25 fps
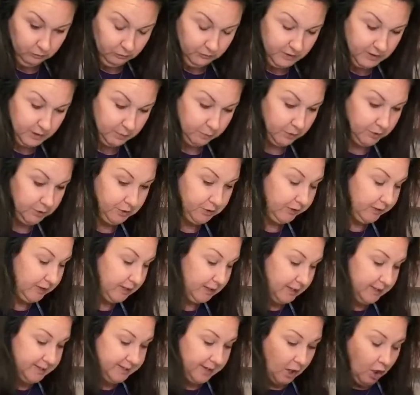Sprinkle
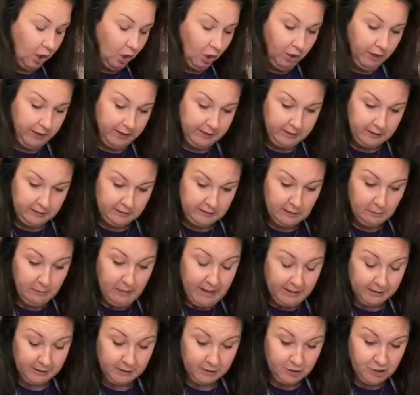these on the
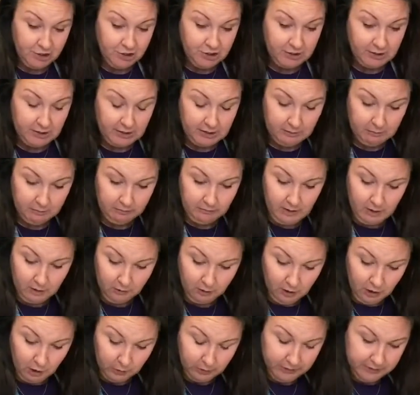baking sheet
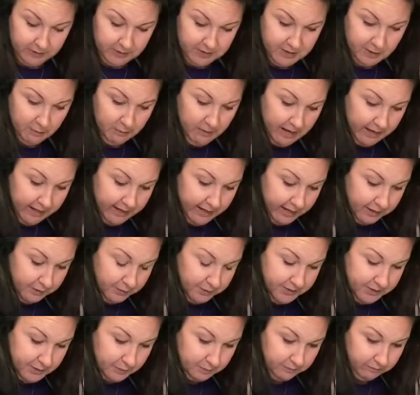along with the
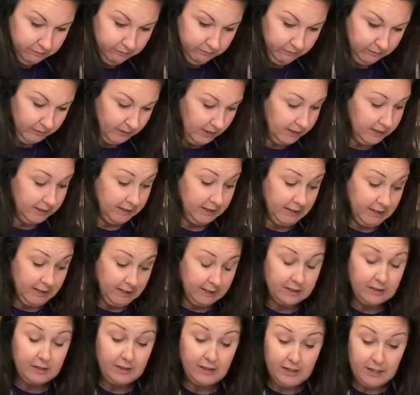tomatoes.
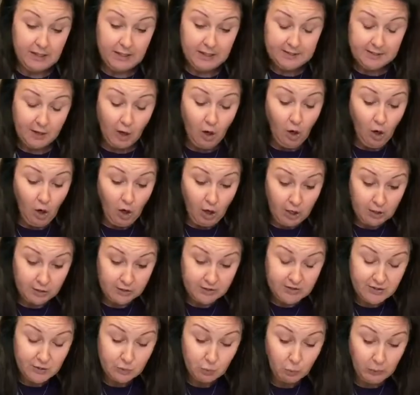Again, these are
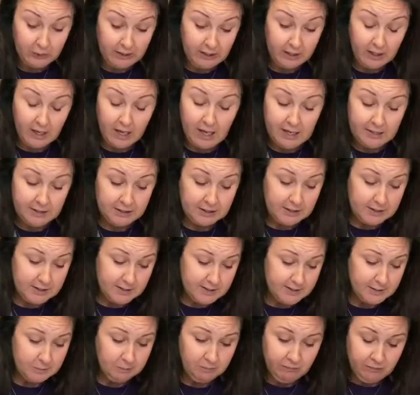sweet
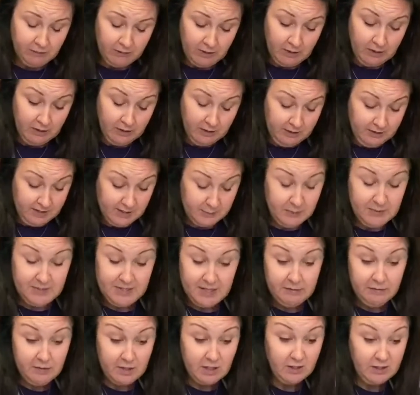onions.
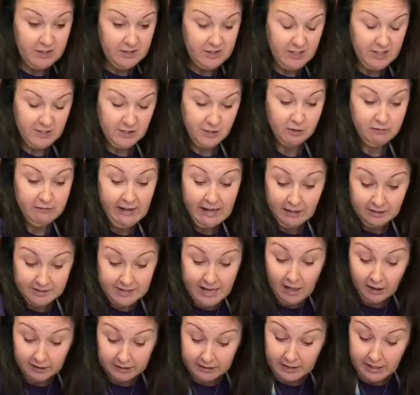Specifically, these are
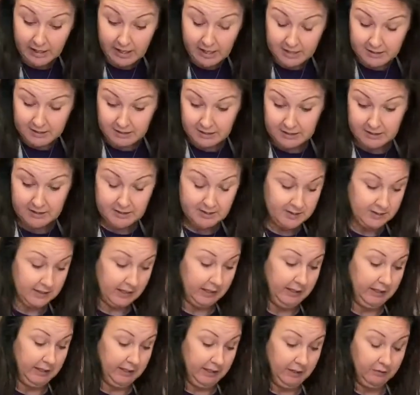Vidalia onions,
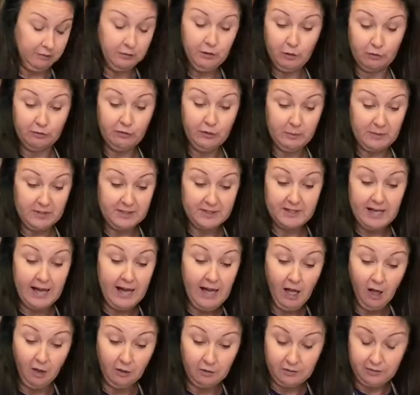and if you're from the
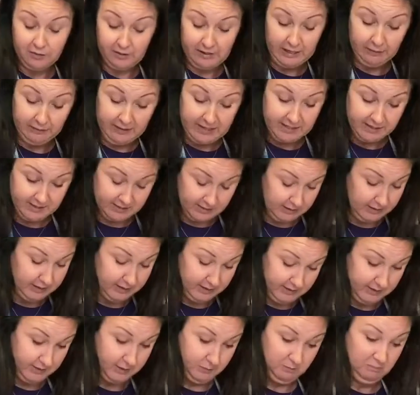South, you know
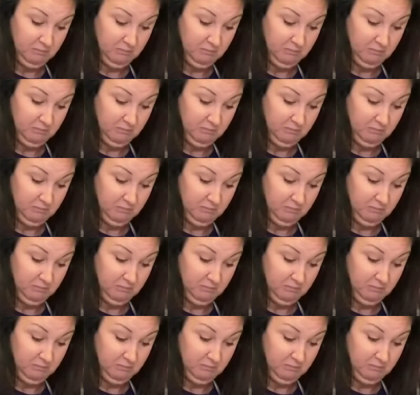it's